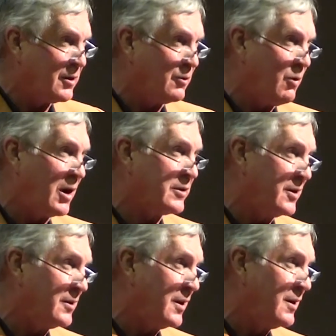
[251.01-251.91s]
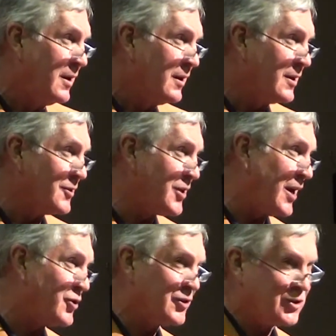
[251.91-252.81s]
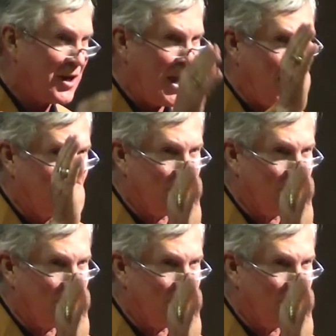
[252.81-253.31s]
or you worked in the concession stand,